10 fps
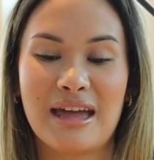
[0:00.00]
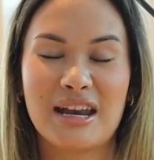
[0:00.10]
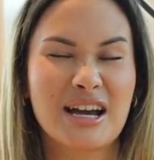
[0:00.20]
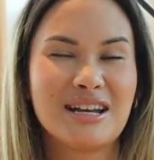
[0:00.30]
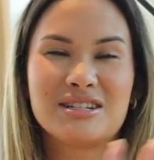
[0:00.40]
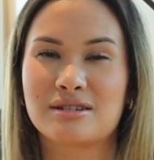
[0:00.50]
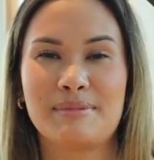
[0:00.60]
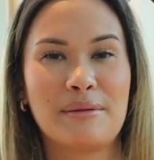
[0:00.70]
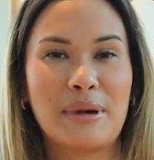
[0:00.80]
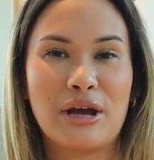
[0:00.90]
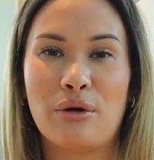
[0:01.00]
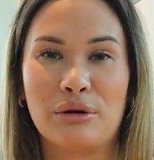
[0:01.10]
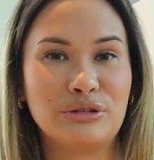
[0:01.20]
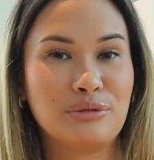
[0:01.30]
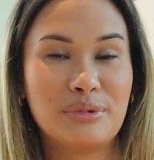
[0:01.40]
And it kind of talks about my
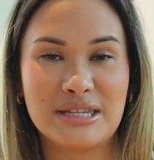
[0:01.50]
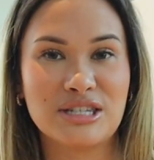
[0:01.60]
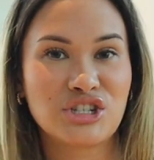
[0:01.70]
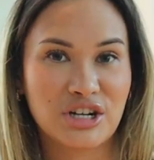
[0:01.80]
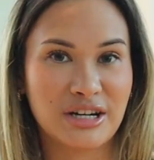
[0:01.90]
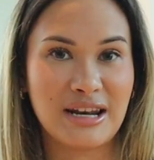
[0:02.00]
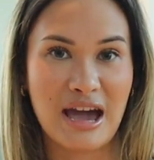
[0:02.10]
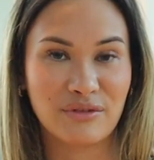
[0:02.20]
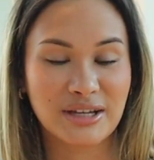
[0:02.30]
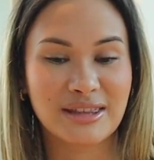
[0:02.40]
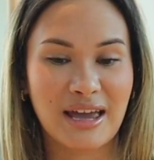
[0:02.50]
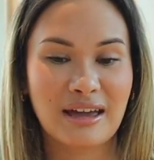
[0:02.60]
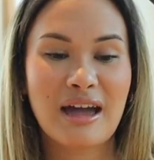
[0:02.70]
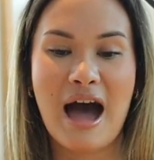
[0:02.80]
whole new business journey and everything.